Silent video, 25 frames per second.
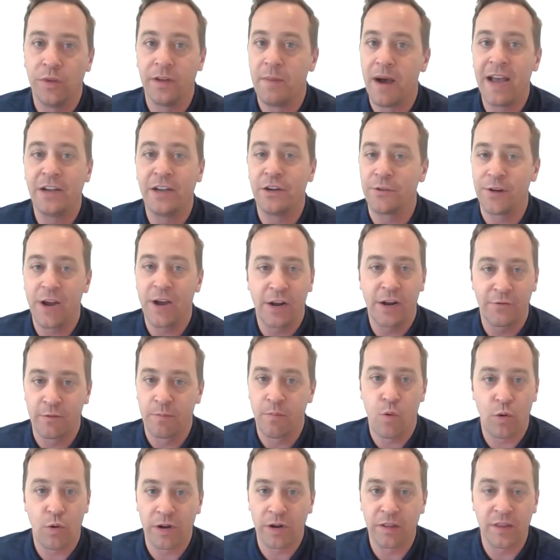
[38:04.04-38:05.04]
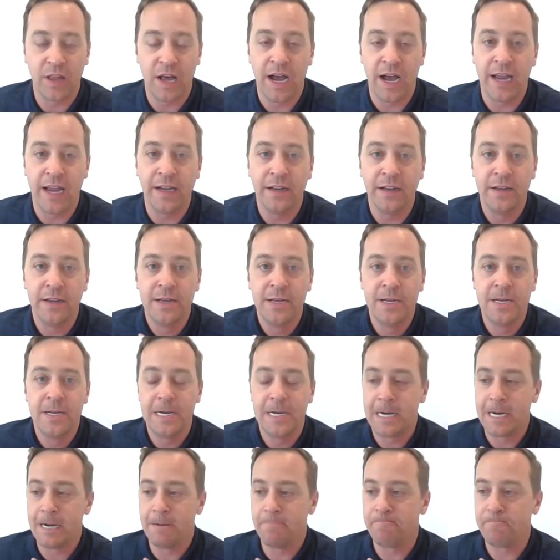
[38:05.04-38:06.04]
within my direct reporting line,
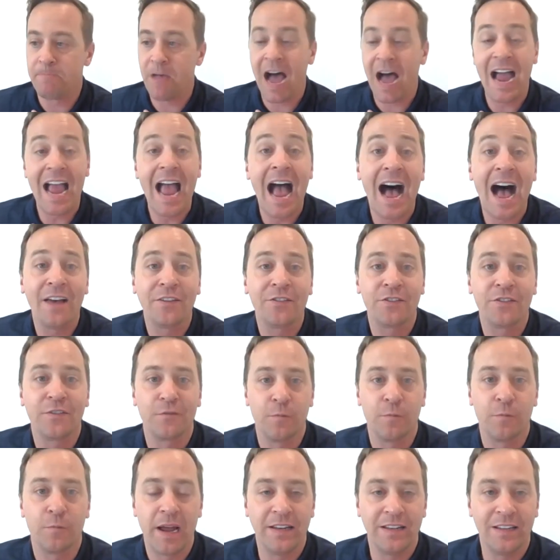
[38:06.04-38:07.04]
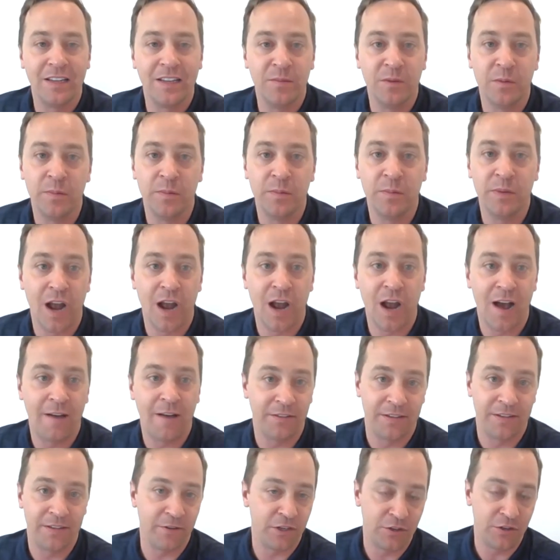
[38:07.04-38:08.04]
I ask for my team to be in
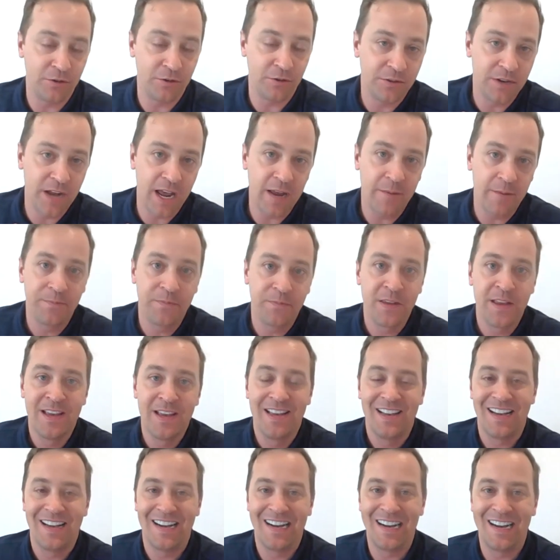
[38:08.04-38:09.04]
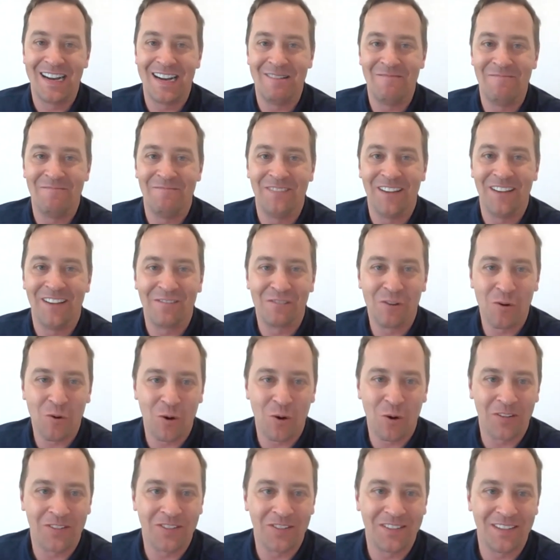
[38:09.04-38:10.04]
office every Tuesday. Of
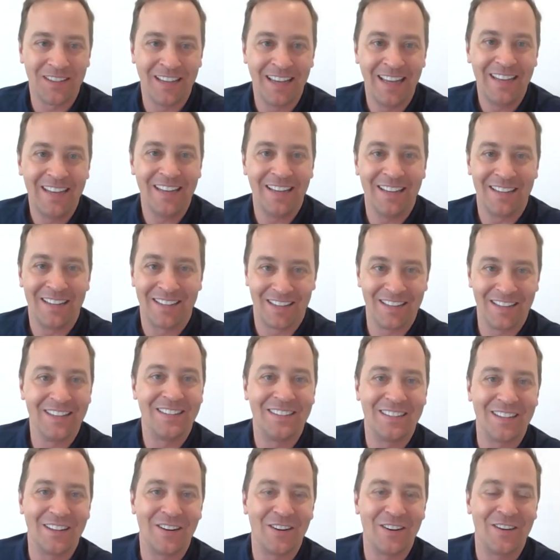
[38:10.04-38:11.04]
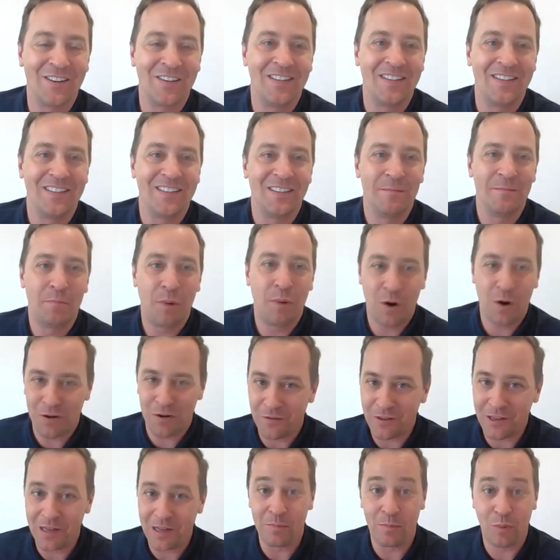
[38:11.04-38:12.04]
course, it is considered part
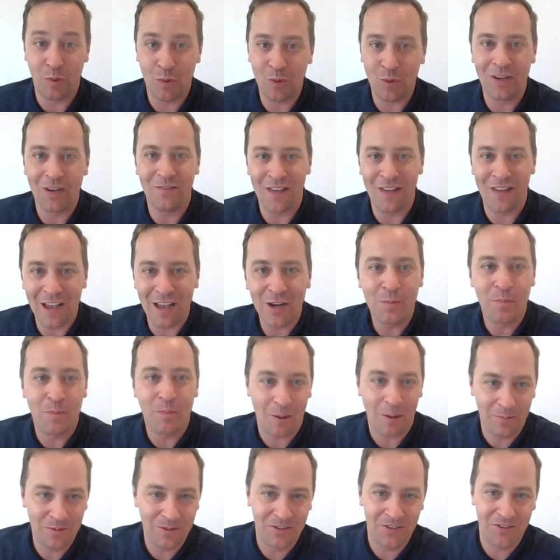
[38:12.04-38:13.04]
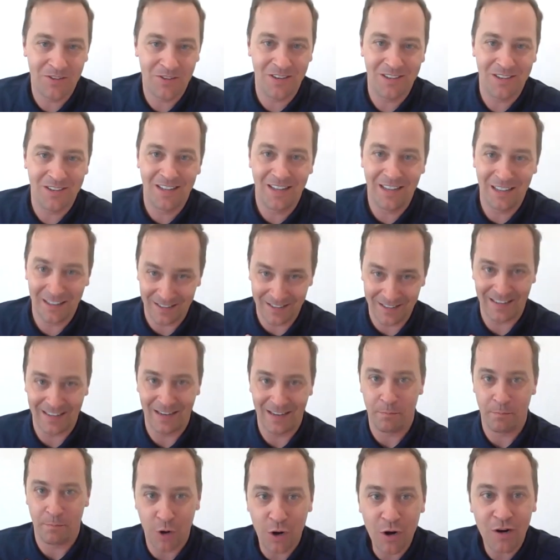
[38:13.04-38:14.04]
of the employee value proposition. It is
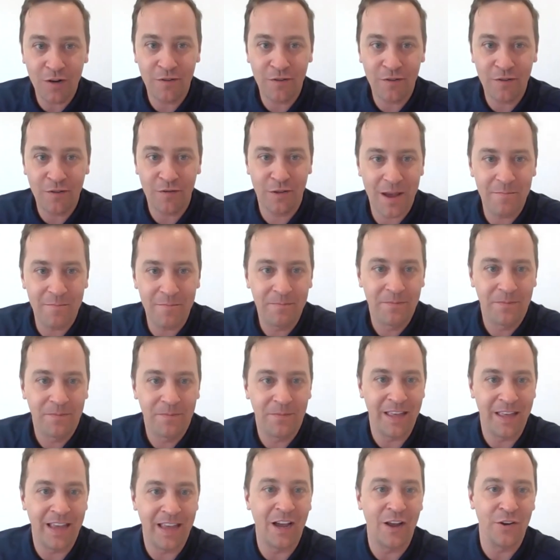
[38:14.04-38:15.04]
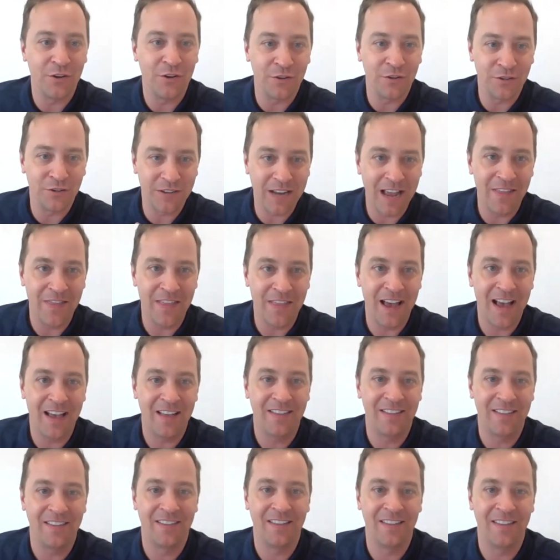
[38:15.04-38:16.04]
a perk for them. They understand
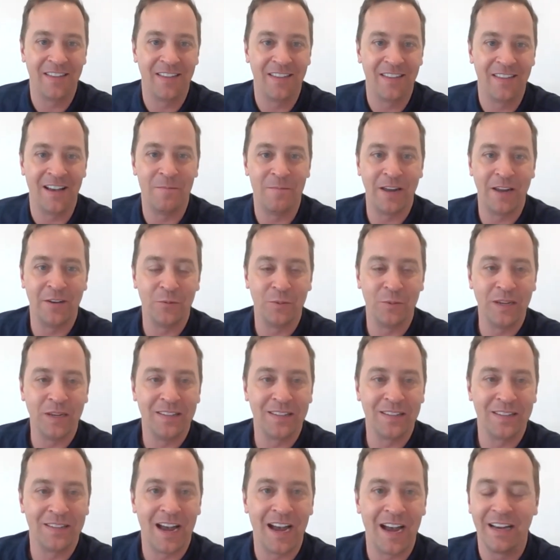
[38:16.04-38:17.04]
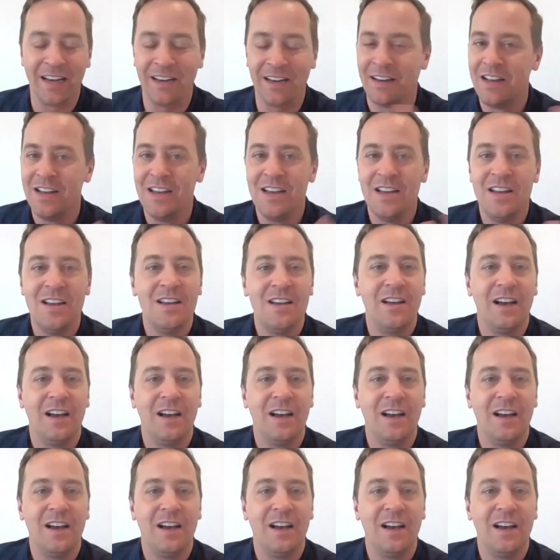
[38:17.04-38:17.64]
that. And we sign